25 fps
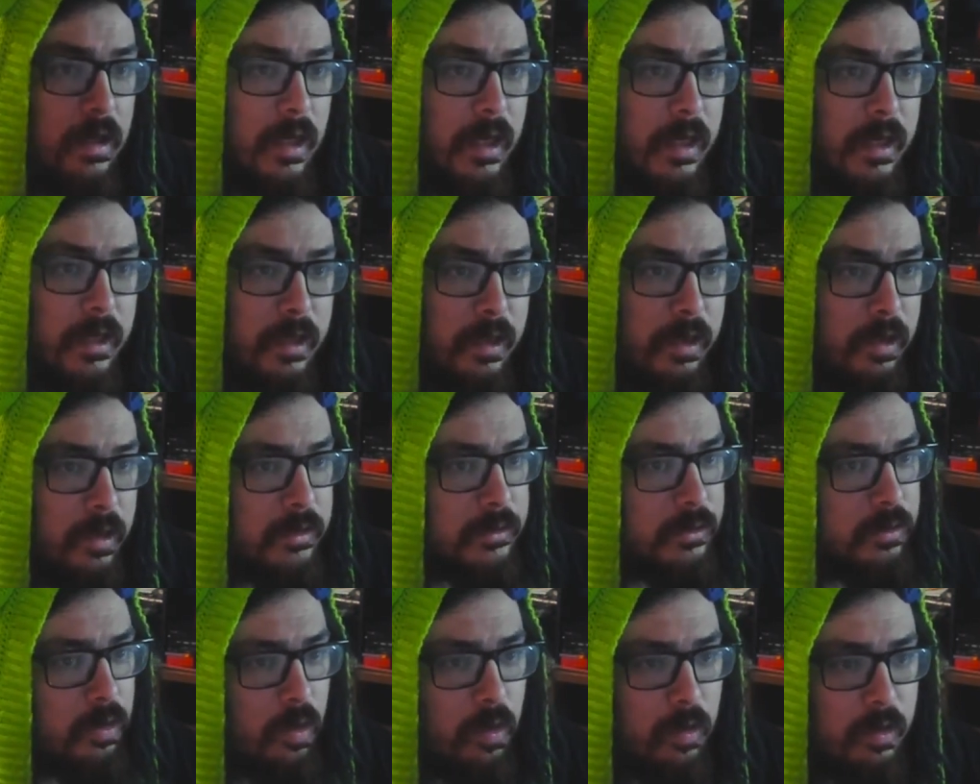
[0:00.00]
and
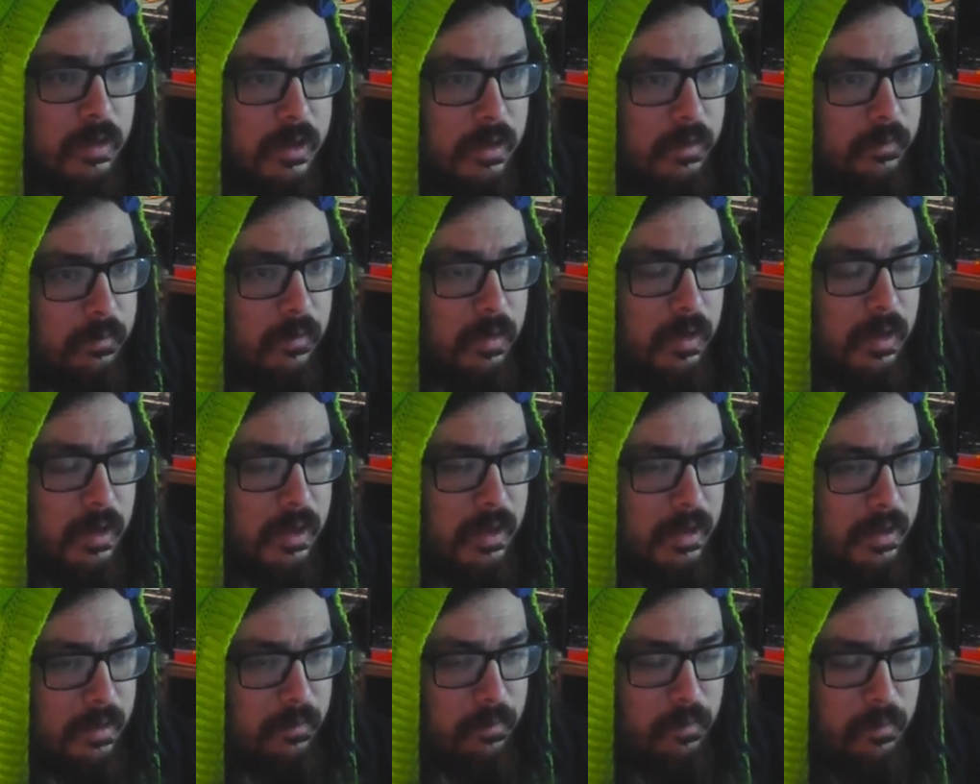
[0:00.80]
here's Hulk in
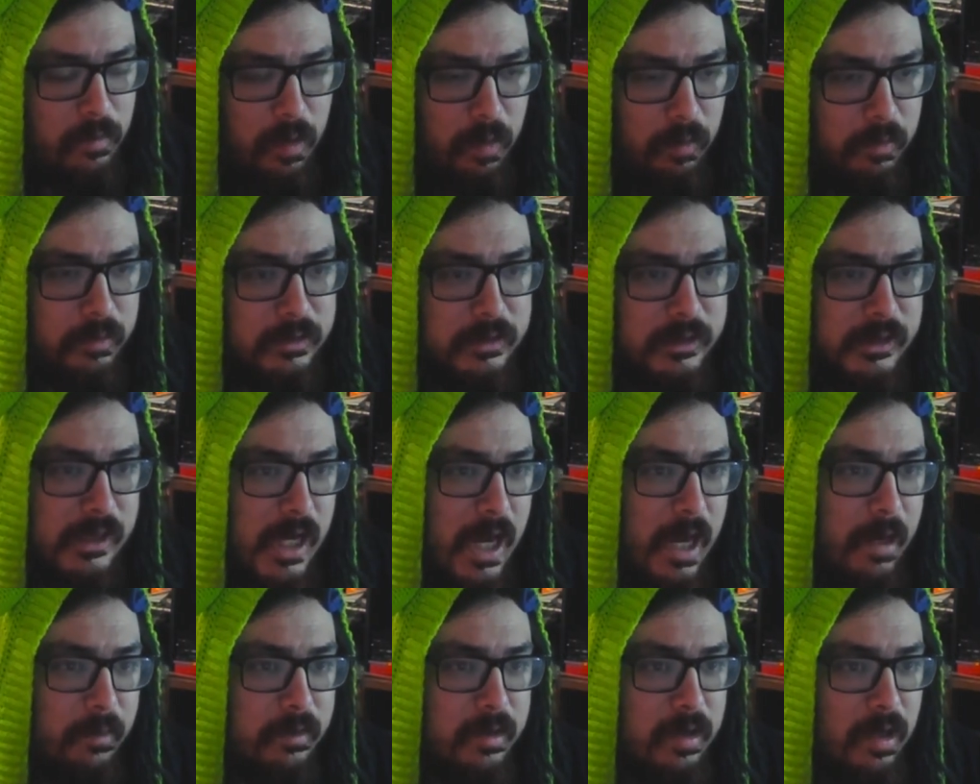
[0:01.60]
Marvel's
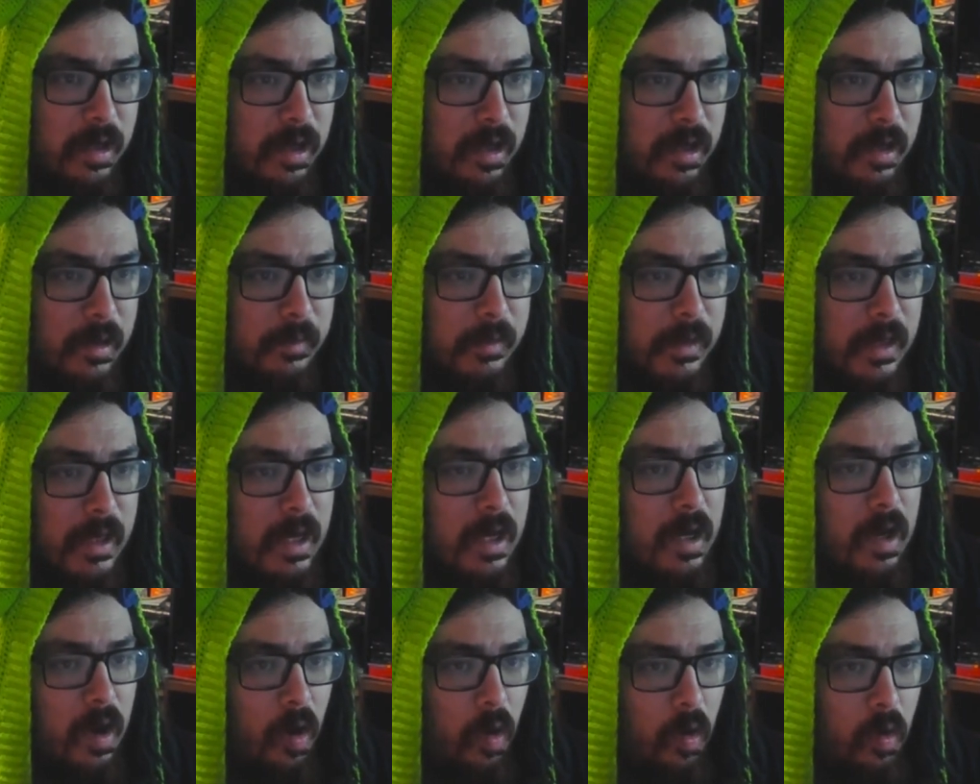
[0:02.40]
Capcom.
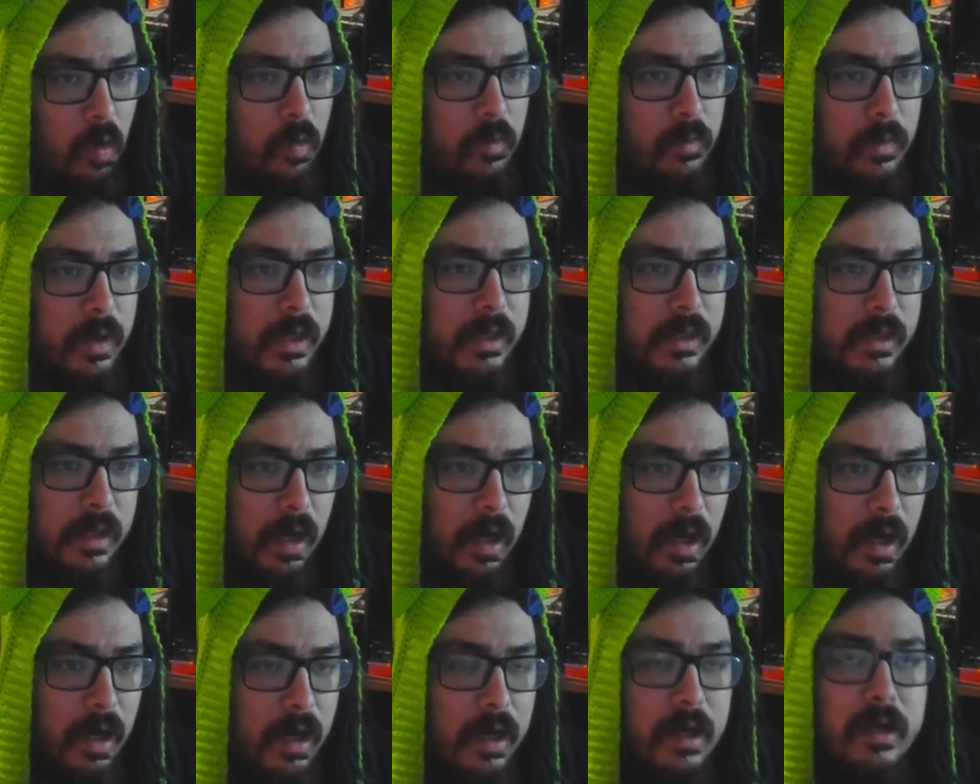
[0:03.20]
Oh my
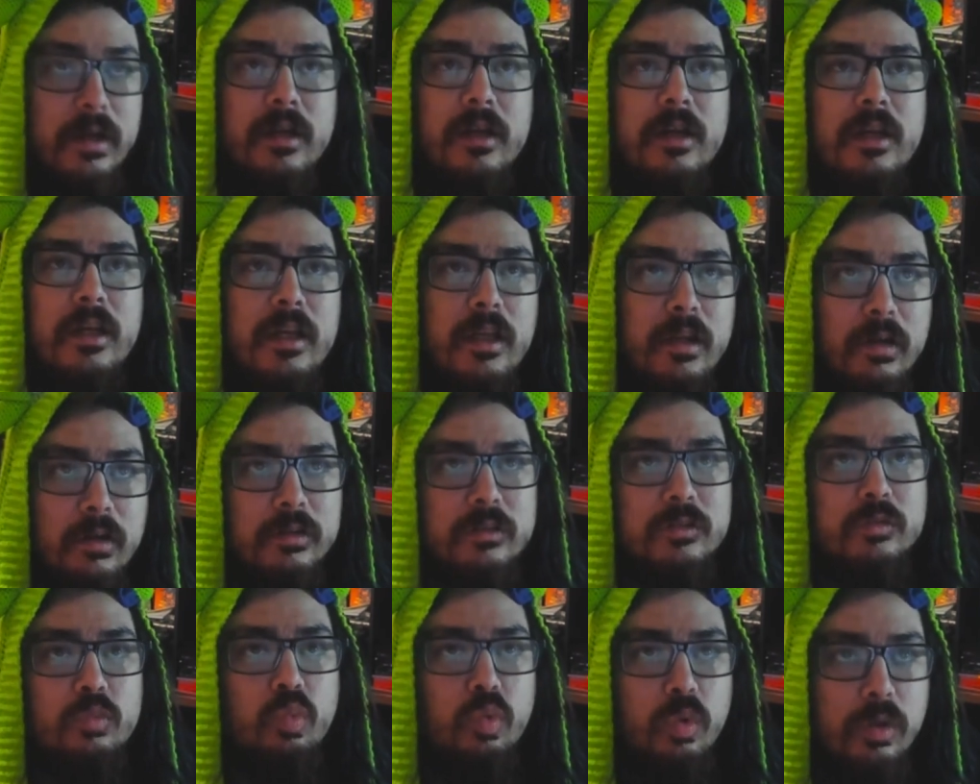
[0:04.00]
god, he looks
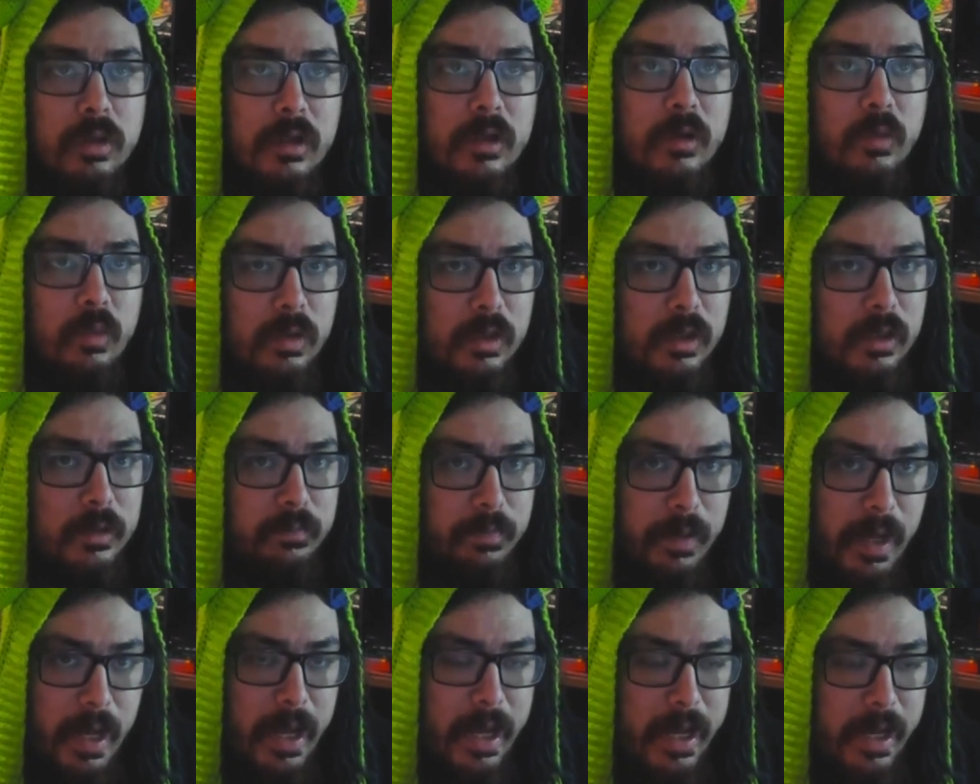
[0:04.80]
really, really
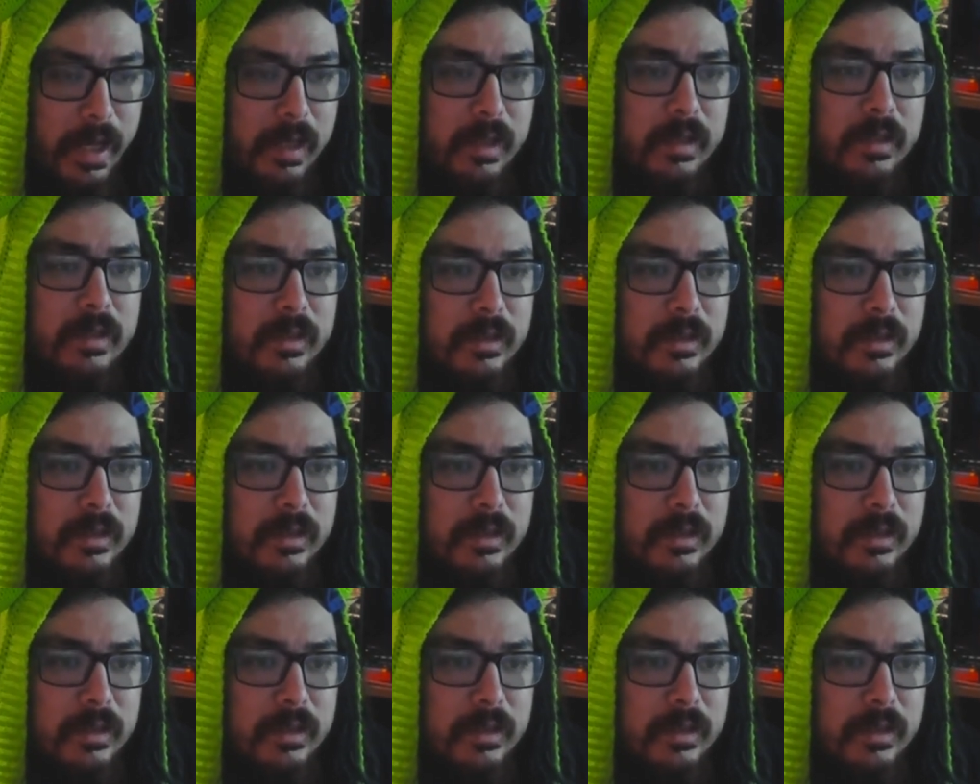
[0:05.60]
bad.